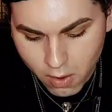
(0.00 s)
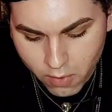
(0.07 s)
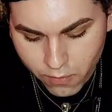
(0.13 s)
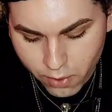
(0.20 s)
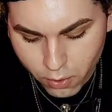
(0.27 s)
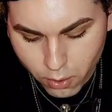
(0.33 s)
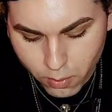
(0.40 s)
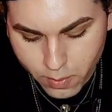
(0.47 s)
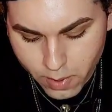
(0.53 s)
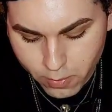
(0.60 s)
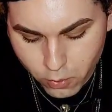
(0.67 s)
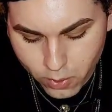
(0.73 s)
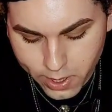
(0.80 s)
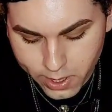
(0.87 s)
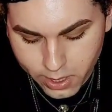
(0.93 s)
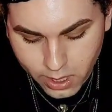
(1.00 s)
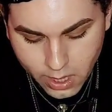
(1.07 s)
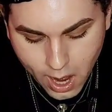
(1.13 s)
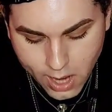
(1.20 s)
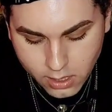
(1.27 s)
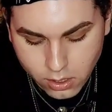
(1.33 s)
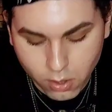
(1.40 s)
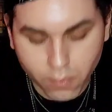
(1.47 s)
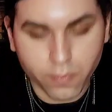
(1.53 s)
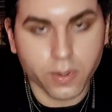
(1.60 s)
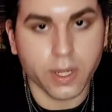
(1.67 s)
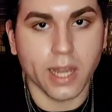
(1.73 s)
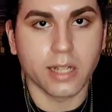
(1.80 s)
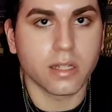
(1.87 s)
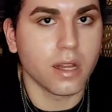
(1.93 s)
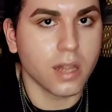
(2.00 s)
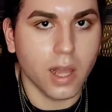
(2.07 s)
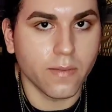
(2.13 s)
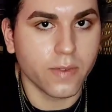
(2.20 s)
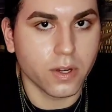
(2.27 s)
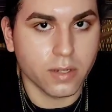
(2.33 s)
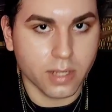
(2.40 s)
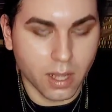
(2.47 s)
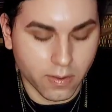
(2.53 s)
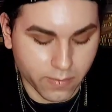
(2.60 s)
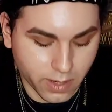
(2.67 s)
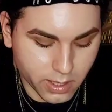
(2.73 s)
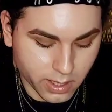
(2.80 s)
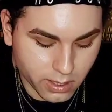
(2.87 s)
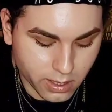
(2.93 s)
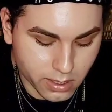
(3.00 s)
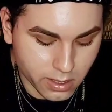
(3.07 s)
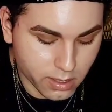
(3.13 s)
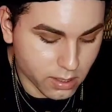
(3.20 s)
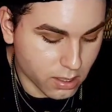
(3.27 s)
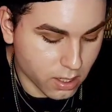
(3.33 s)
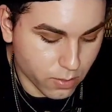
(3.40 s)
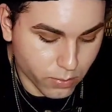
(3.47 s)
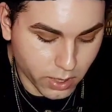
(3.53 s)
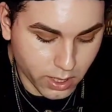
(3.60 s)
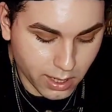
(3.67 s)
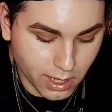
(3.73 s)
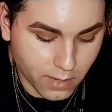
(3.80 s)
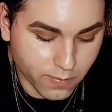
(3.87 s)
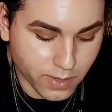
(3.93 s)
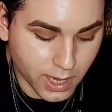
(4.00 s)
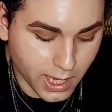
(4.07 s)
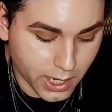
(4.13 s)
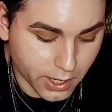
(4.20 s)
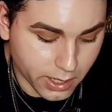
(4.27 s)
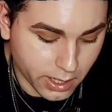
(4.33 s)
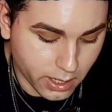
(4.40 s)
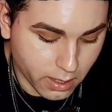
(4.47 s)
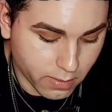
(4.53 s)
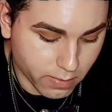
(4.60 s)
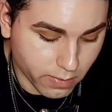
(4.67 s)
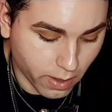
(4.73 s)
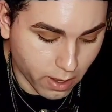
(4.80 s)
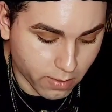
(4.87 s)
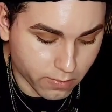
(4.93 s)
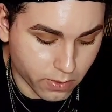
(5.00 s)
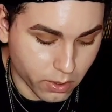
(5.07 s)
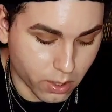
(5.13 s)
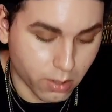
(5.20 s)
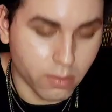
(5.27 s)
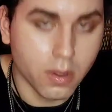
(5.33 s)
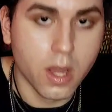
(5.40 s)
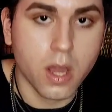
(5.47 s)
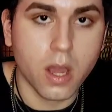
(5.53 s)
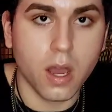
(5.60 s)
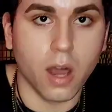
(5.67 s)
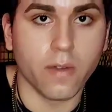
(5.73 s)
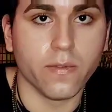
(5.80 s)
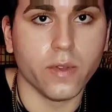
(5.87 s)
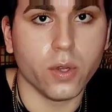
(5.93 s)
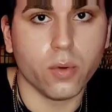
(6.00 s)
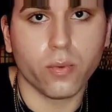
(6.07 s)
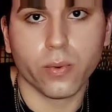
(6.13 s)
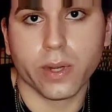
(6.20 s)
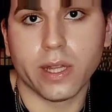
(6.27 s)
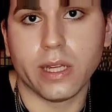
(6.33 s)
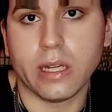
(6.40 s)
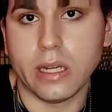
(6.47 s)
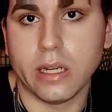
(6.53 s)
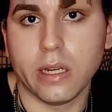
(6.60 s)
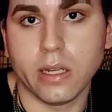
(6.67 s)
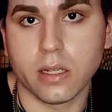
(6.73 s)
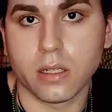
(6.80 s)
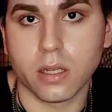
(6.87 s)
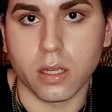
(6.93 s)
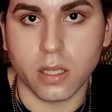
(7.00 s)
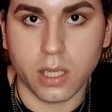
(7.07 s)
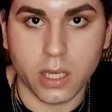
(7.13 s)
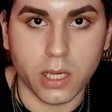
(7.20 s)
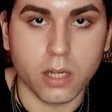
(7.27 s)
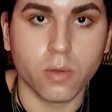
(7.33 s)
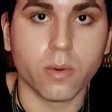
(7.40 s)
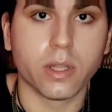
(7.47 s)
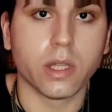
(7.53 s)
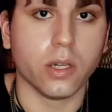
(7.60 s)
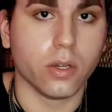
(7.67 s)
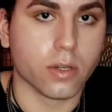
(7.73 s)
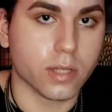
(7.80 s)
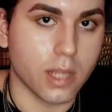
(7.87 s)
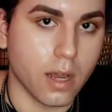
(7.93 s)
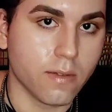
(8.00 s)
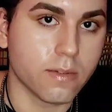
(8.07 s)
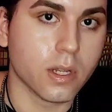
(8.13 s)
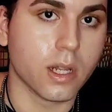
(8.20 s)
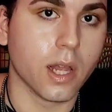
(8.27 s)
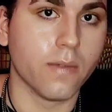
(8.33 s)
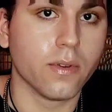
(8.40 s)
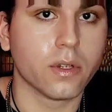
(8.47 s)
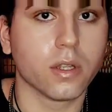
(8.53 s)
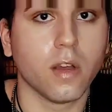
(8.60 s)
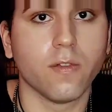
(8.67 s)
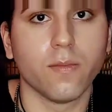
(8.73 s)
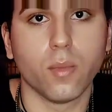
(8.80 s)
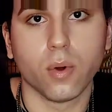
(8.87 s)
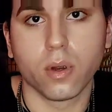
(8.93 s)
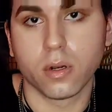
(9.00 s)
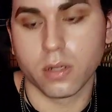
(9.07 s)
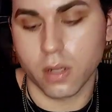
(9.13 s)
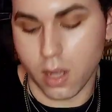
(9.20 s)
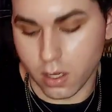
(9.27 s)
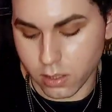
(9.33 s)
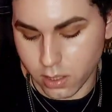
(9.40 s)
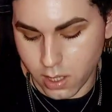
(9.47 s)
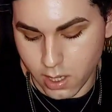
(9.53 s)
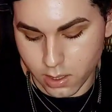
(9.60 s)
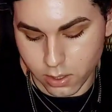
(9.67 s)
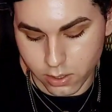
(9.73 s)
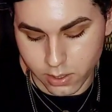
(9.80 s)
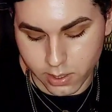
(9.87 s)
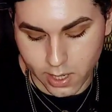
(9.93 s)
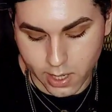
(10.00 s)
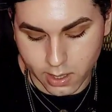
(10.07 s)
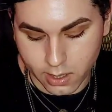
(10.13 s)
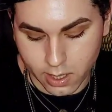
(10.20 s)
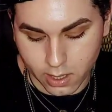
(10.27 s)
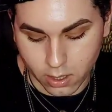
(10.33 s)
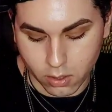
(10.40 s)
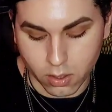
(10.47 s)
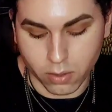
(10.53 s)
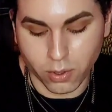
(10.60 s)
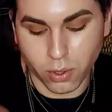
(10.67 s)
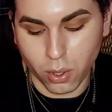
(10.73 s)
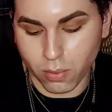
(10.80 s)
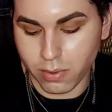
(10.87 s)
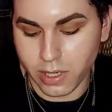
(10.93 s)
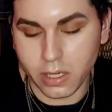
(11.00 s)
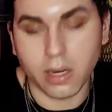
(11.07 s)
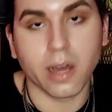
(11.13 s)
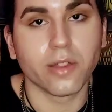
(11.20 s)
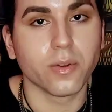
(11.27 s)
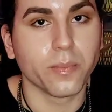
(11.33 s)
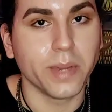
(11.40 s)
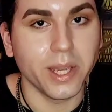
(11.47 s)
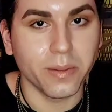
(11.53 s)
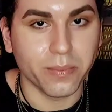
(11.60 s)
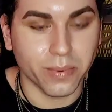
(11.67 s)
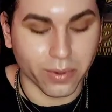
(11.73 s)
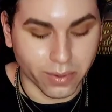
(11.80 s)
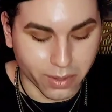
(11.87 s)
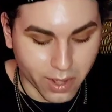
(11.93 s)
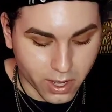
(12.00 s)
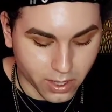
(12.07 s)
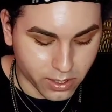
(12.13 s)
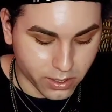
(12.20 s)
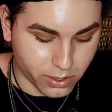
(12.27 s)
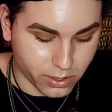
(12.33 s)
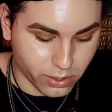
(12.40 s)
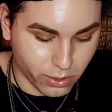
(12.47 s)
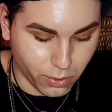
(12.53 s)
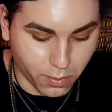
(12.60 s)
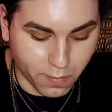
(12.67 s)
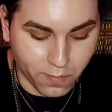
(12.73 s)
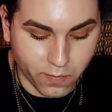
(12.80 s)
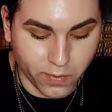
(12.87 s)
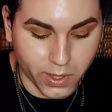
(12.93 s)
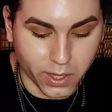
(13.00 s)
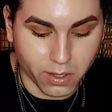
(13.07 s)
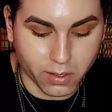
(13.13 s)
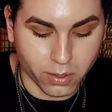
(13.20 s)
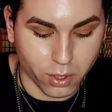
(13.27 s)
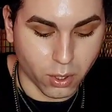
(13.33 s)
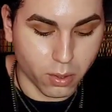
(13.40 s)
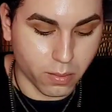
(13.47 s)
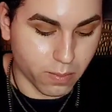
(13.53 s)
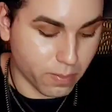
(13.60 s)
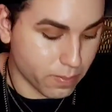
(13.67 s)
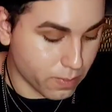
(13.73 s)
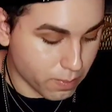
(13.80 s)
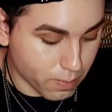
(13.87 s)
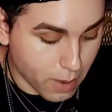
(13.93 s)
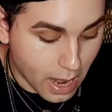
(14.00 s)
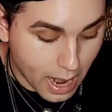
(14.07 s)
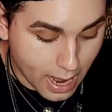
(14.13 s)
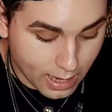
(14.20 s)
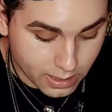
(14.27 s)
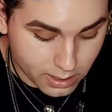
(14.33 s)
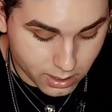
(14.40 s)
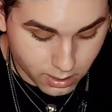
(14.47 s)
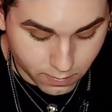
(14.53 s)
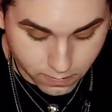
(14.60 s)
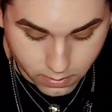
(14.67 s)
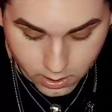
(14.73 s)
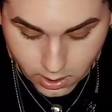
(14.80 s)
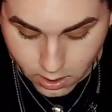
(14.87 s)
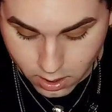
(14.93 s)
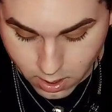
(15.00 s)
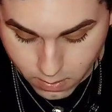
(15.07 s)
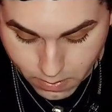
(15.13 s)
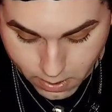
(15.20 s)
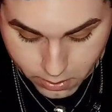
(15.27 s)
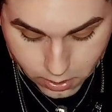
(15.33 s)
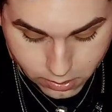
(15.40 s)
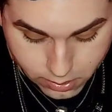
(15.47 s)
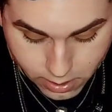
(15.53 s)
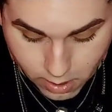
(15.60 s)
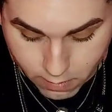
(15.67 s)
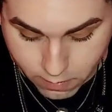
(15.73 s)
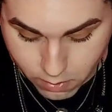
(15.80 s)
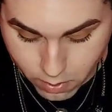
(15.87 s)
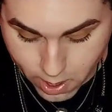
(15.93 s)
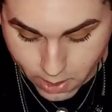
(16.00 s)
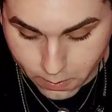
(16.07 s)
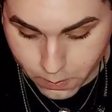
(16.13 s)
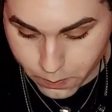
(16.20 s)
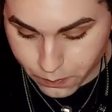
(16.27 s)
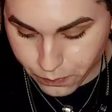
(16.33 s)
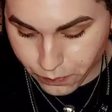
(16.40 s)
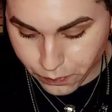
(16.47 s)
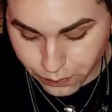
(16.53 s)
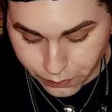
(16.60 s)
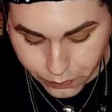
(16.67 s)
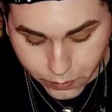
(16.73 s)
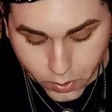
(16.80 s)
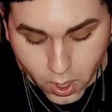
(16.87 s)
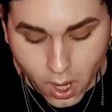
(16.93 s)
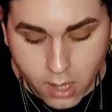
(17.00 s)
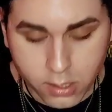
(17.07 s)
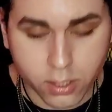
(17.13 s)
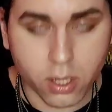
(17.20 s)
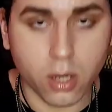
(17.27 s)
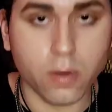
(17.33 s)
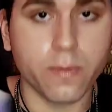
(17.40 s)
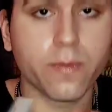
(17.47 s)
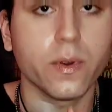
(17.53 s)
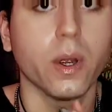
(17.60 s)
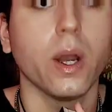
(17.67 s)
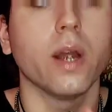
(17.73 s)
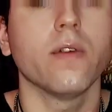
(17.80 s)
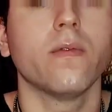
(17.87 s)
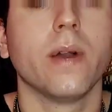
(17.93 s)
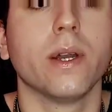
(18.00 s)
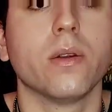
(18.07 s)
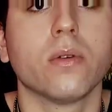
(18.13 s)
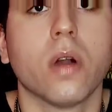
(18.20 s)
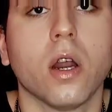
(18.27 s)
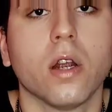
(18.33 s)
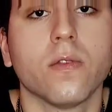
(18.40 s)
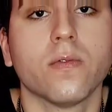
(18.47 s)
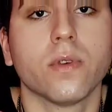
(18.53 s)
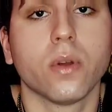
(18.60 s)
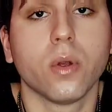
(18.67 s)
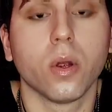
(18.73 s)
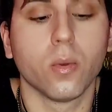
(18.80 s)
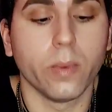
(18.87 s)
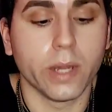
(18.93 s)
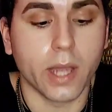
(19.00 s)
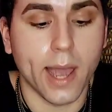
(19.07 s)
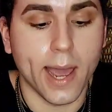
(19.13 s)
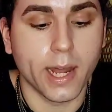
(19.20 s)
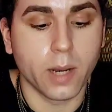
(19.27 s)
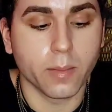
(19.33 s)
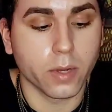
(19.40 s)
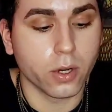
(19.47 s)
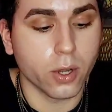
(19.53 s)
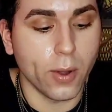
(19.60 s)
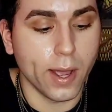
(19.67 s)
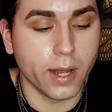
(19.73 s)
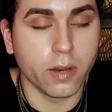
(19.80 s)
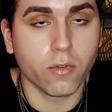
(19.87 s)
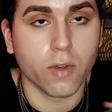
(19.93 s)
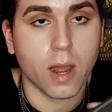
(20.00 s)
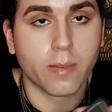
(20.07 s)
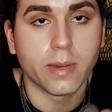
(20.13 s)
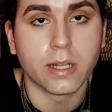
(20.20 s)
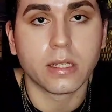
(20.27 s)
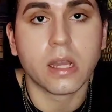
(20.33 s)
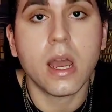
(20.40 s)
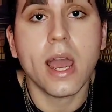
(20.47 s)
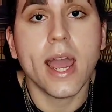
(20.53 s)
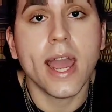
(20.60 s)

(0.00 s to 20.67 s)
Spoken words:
for group number one. And don't forget to love yourself. I think this is going to bring a lot of clarity of you really needing to heal within yourself, to love yourself more, and to understand that you don't need other people to feel positively about yourself. Okay, So for our final card for our week ahead, I'm going to go ahead and grab us